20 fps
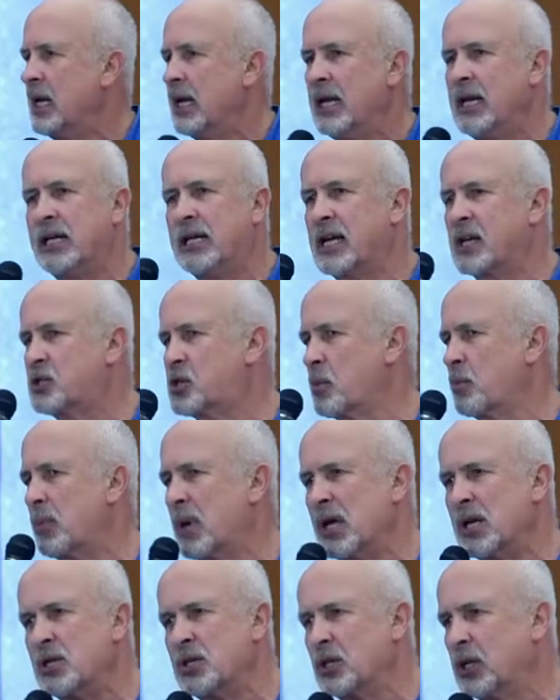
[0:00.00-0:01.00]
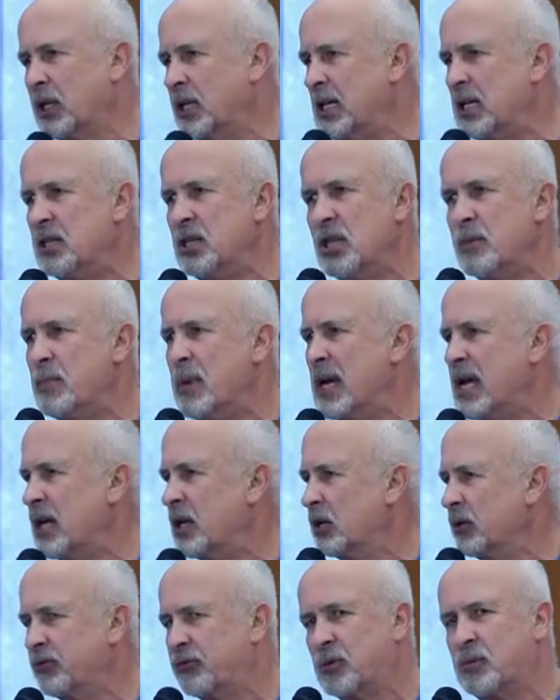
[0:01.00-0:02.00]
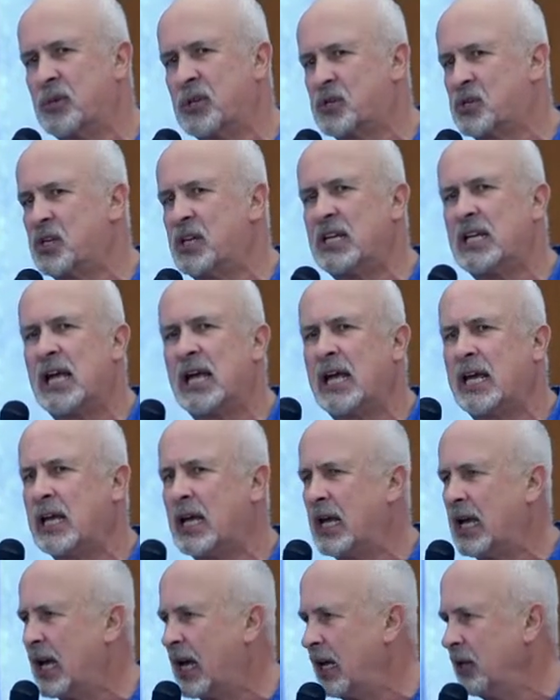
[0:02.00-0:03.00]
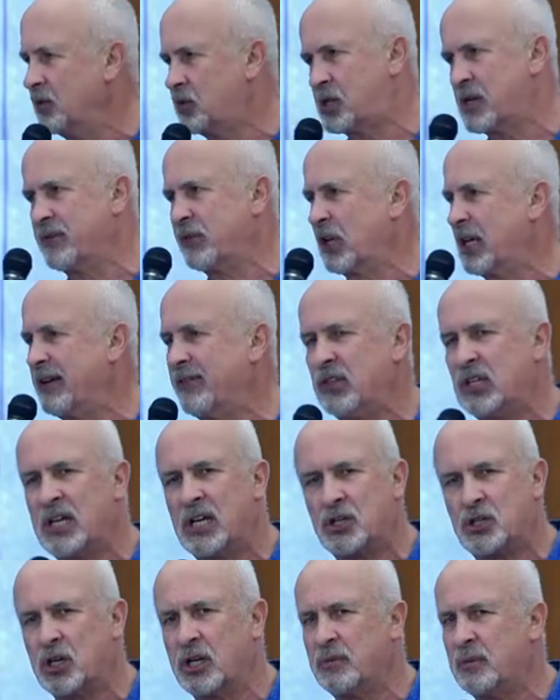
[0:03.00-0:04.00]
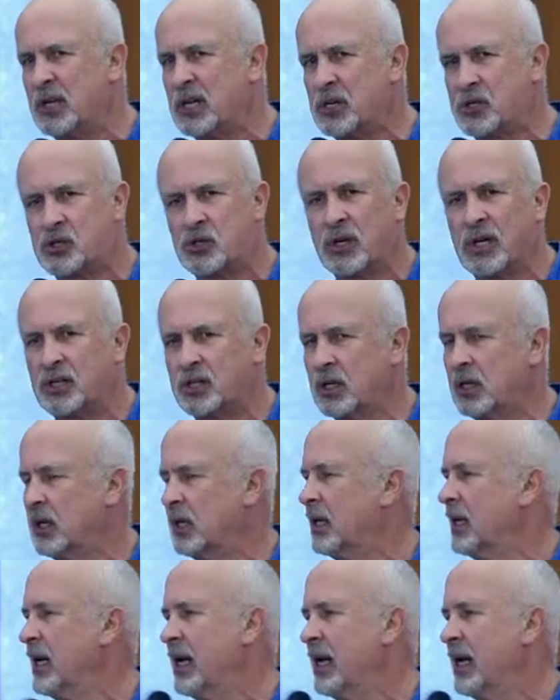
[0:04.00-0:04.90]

He gets a bundle in the mail from the CAA, Civil Aviation Administration.